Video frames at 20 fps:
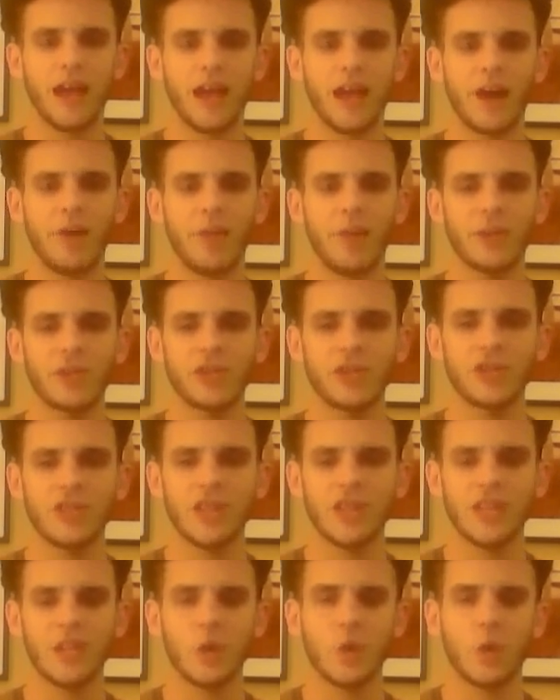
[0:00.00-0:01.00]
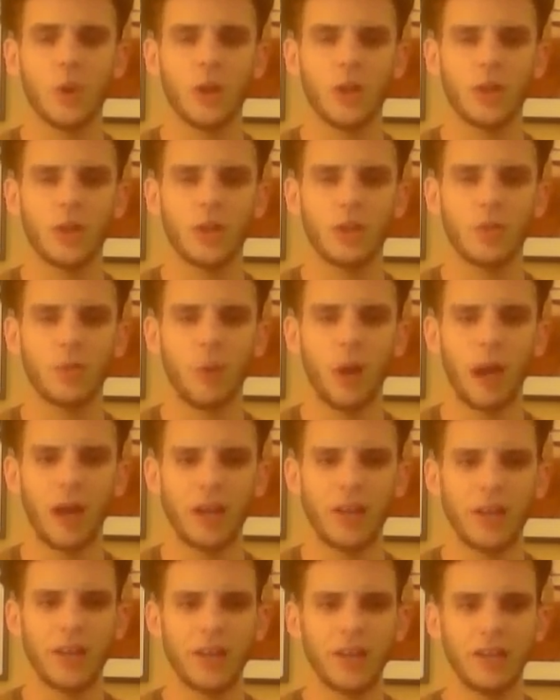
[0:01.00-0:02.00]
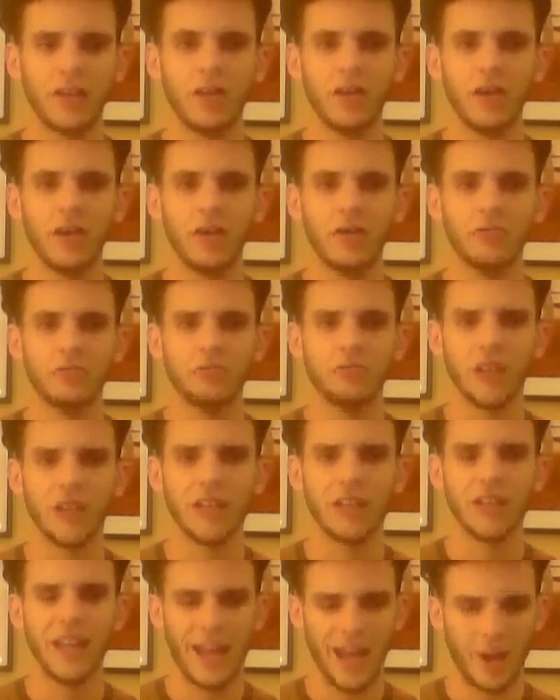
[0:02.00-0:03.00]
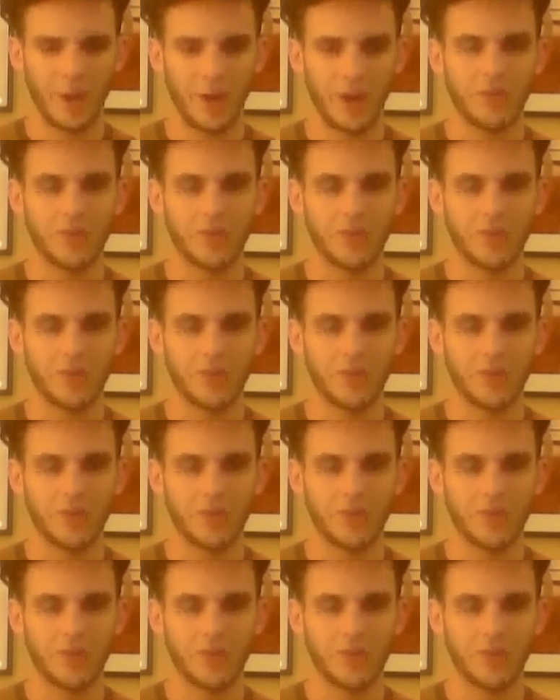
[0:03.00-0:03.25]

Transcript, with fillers: How much is inequality widening right now?